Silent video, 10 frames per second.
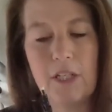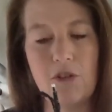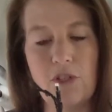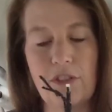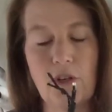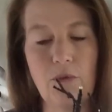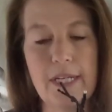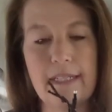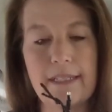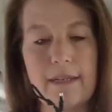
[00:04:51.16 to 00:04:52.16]
you just don't
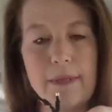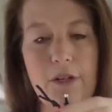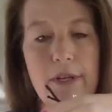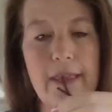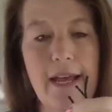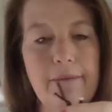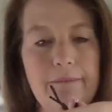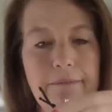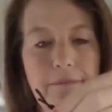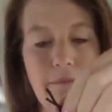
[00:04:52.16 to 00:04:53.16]
need to see me doing that.
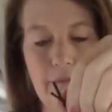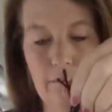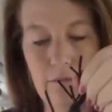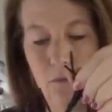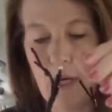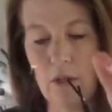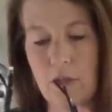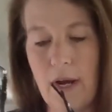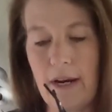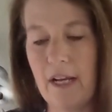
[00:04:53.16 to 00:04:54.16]
We all
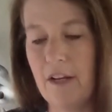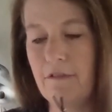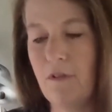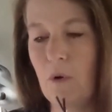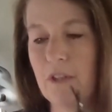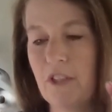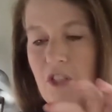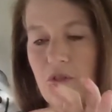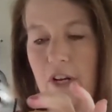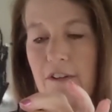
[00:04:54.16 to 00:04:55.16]
know how to unfold a
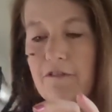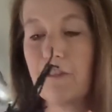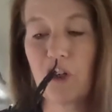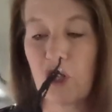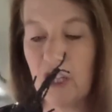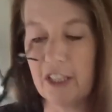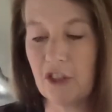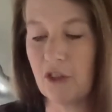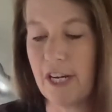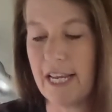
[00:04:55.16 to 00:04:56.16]
unfurl a
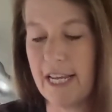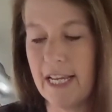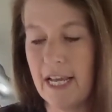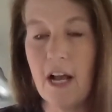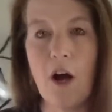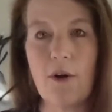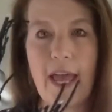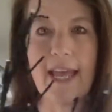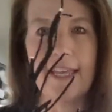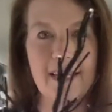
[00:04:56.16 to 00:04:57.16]
tree.
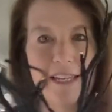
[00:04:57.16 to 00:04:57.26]
Okay,